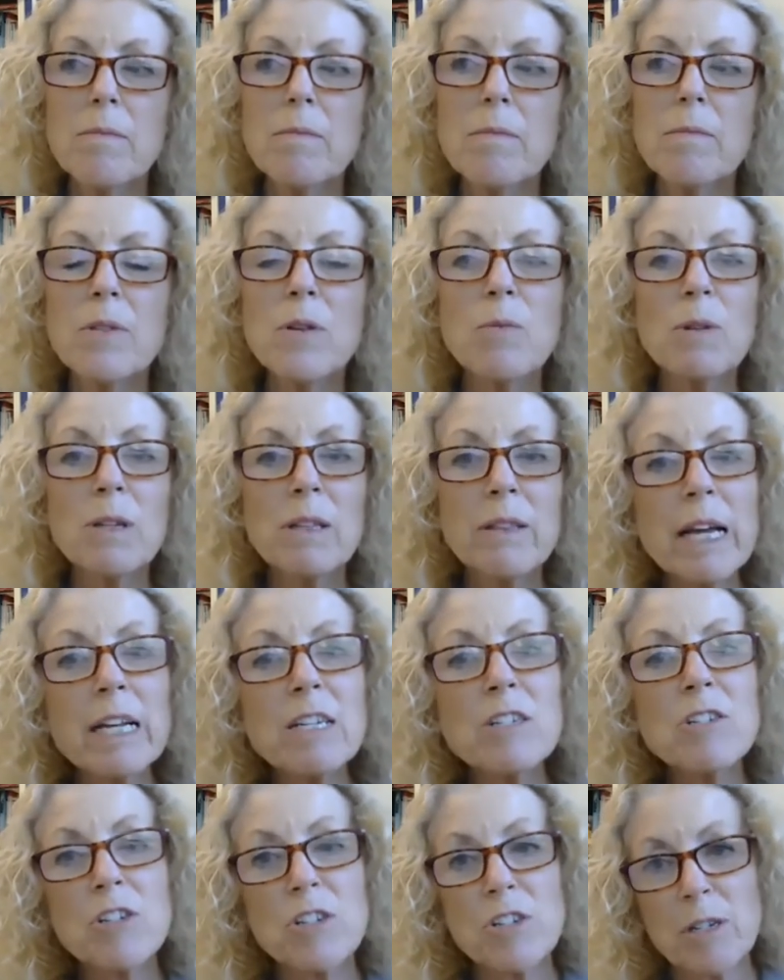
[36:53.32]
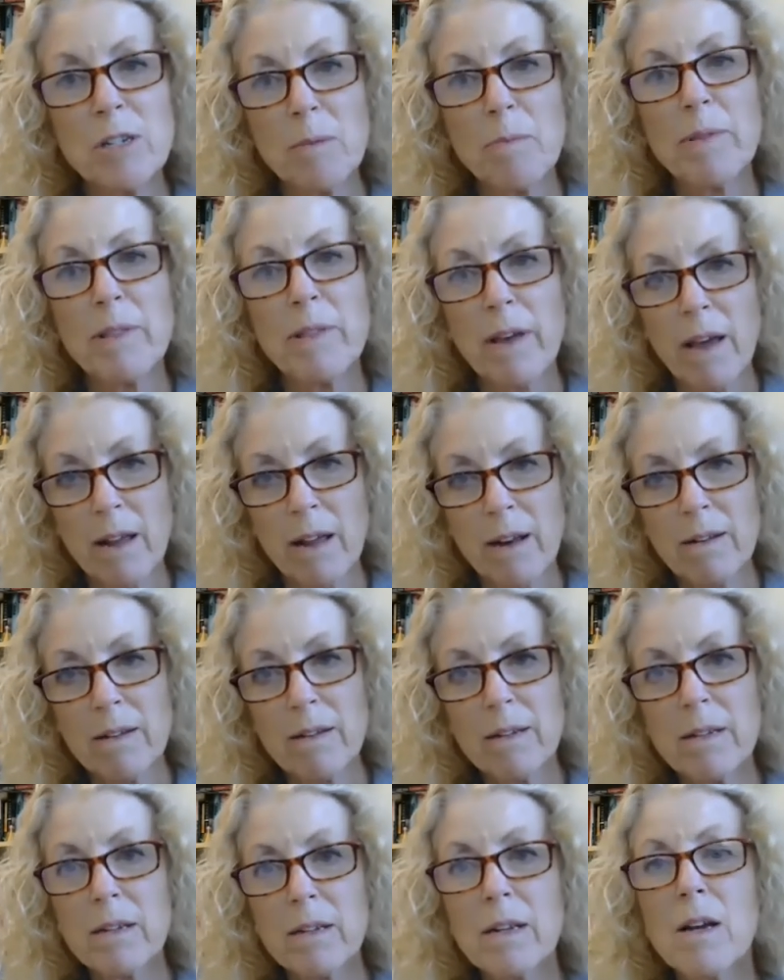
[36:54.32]
the relationship then,
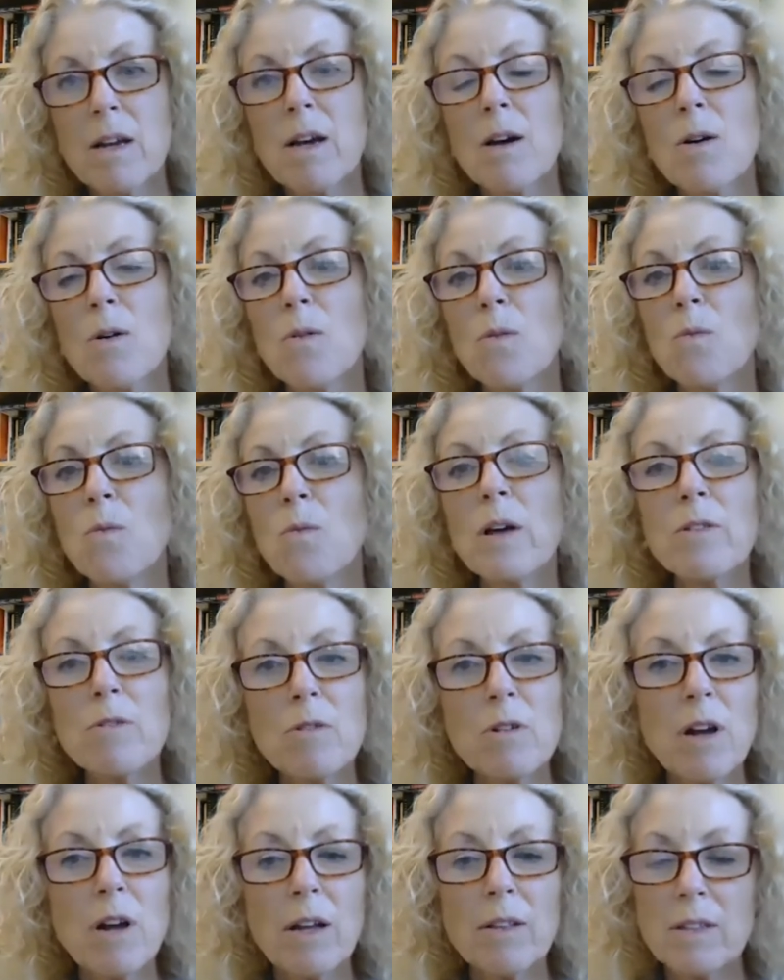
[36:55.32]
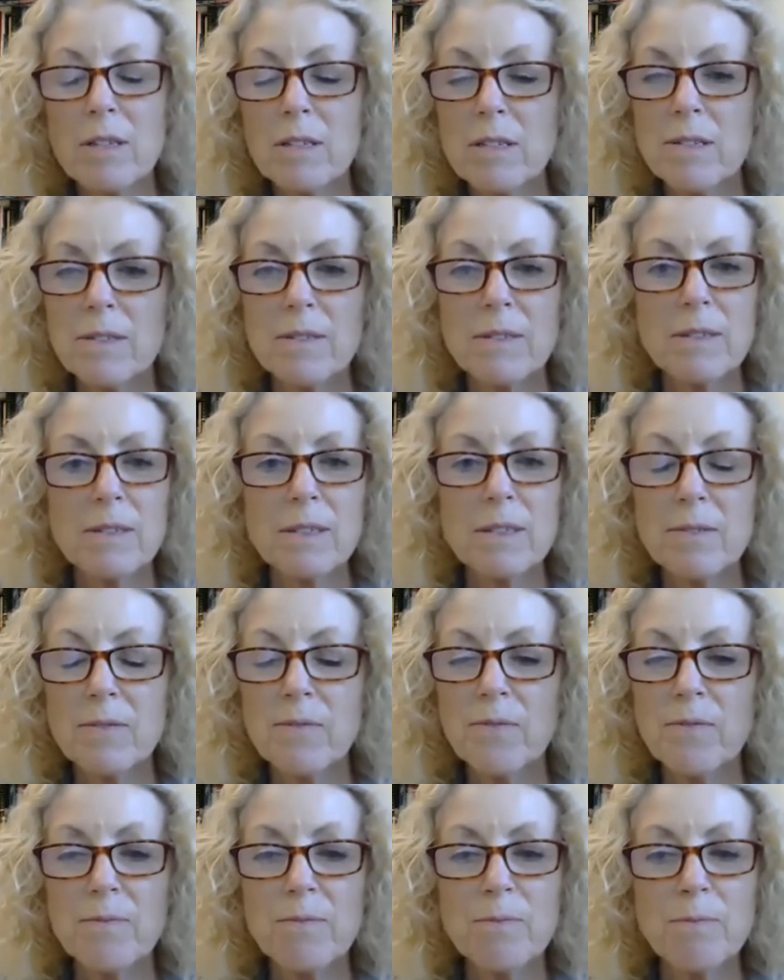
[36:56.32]
whether or not
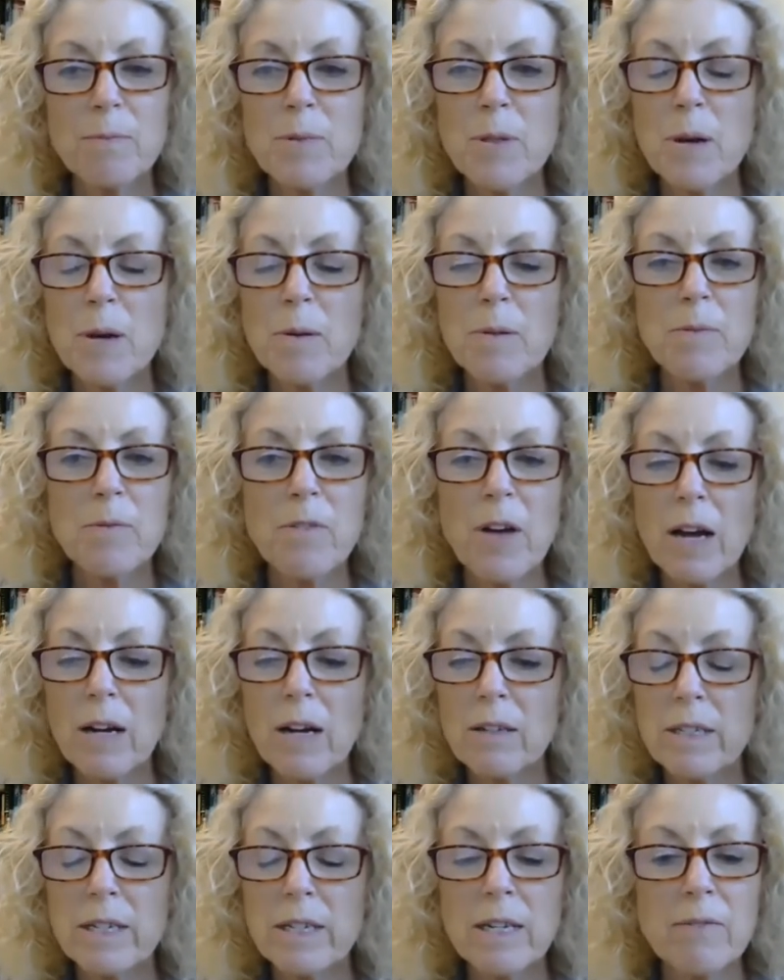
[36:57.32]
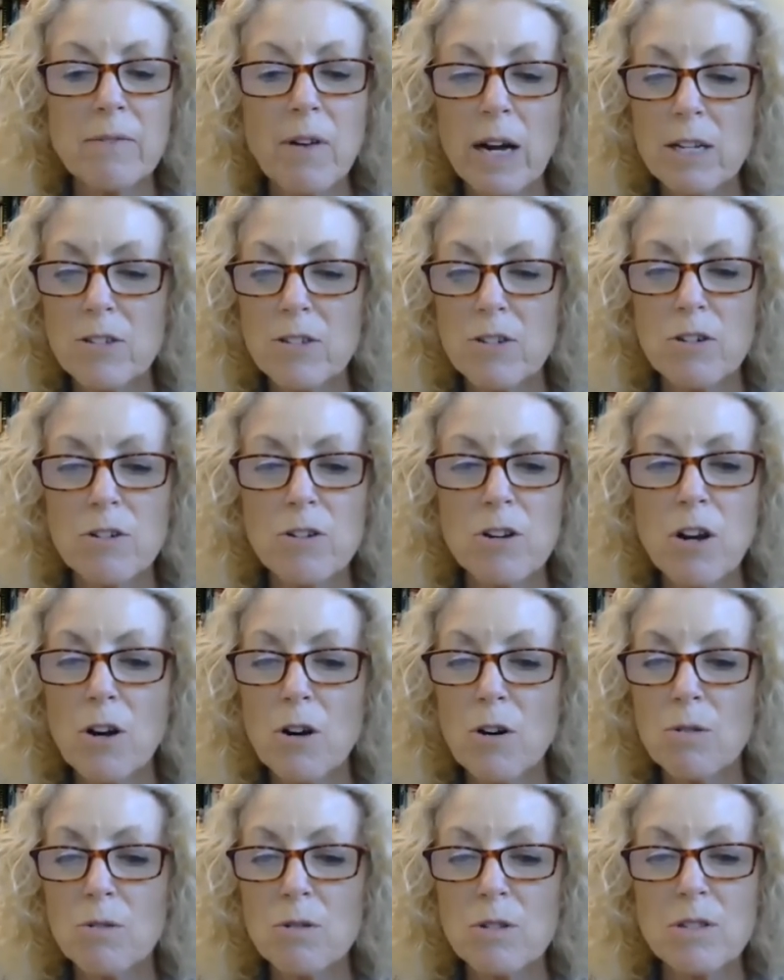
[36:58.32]
the faculty advisor
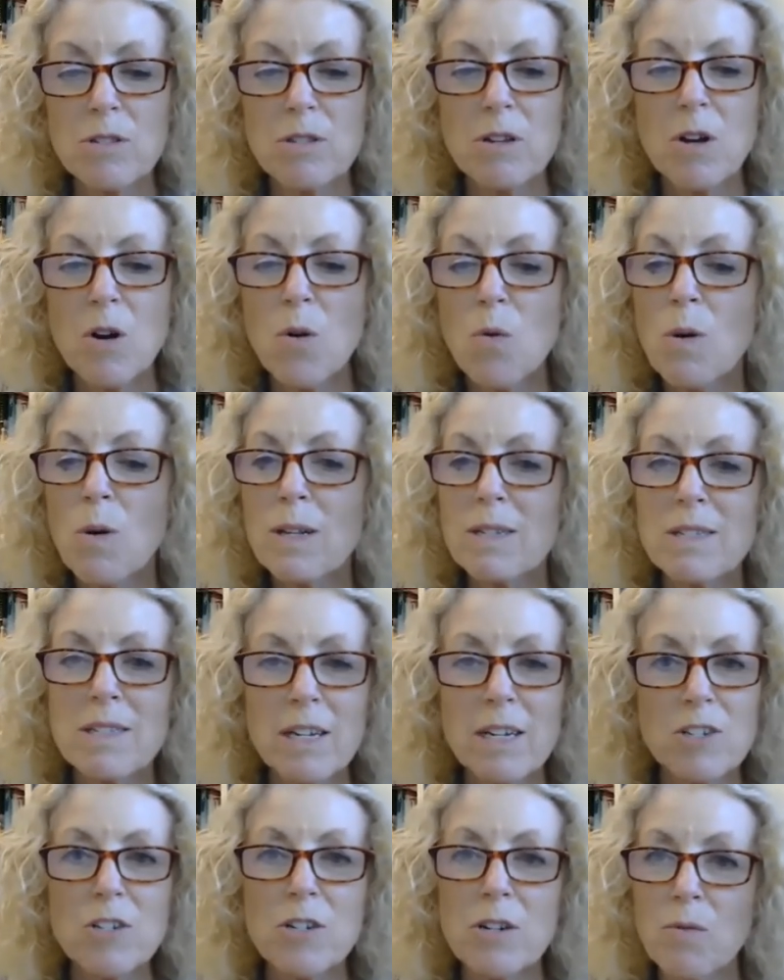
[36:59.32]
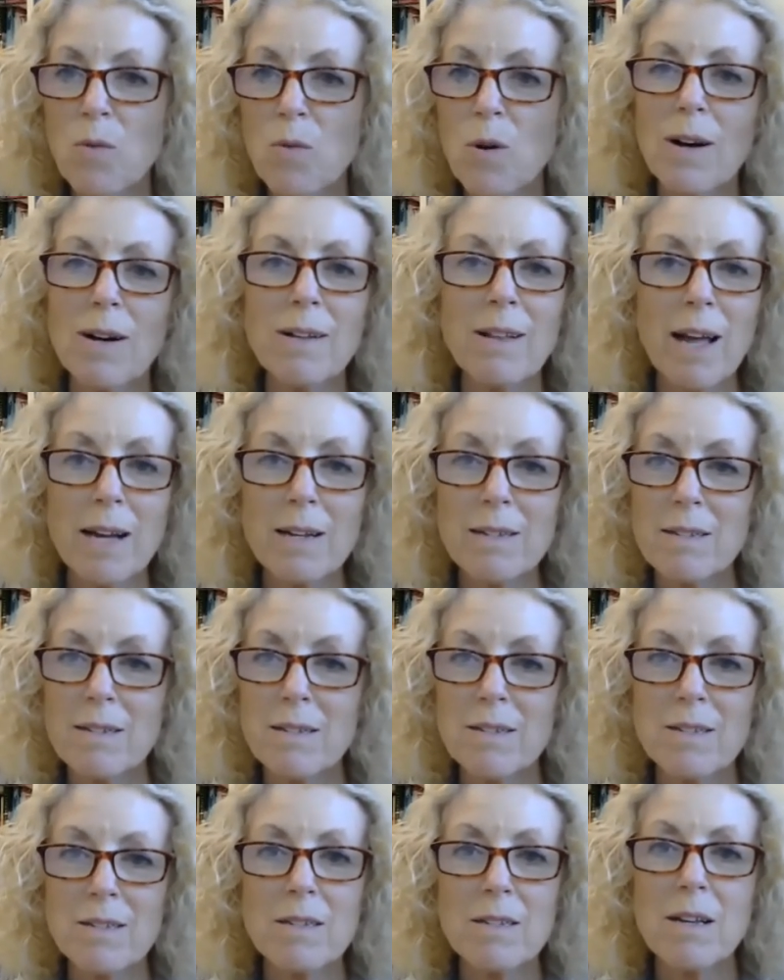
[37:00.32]
knows what section of what class
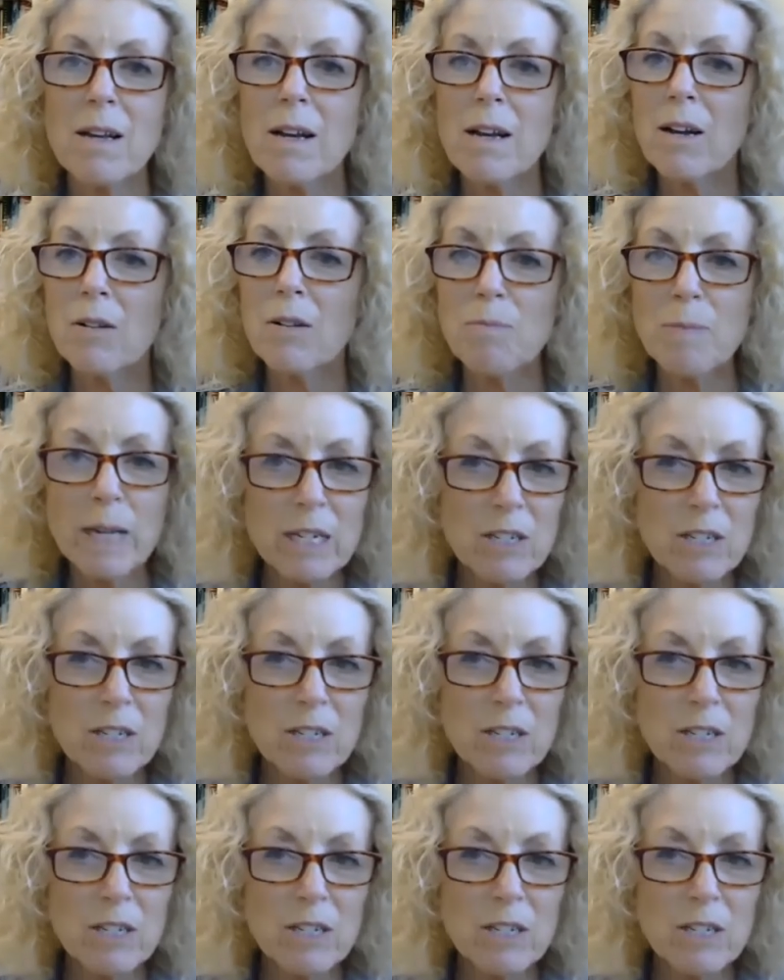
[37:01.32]
is being